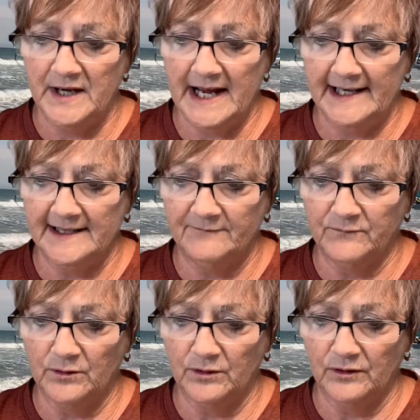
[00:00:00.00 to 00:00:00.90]
had it
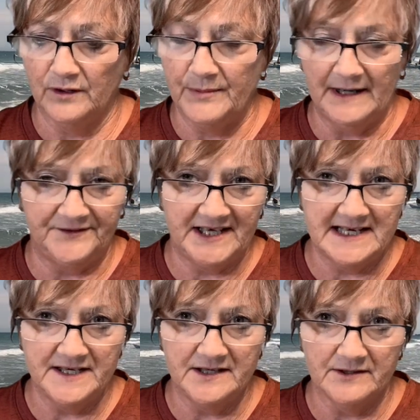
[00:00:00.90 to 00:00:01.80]
for about
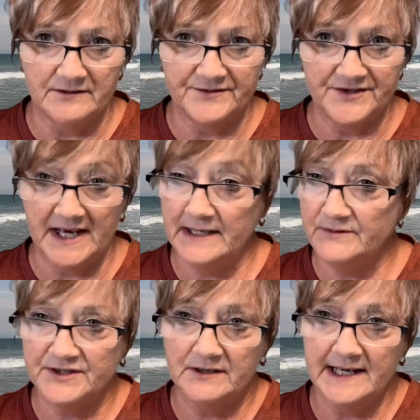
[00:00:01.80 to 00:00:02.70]
10 years and it
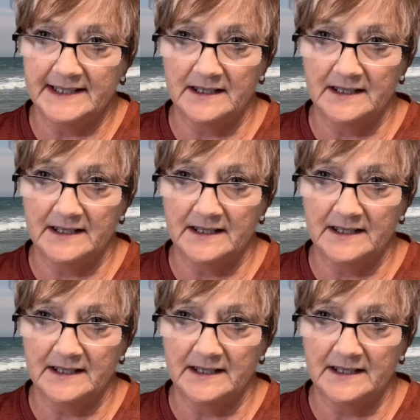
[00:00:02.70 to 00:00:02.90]
was great.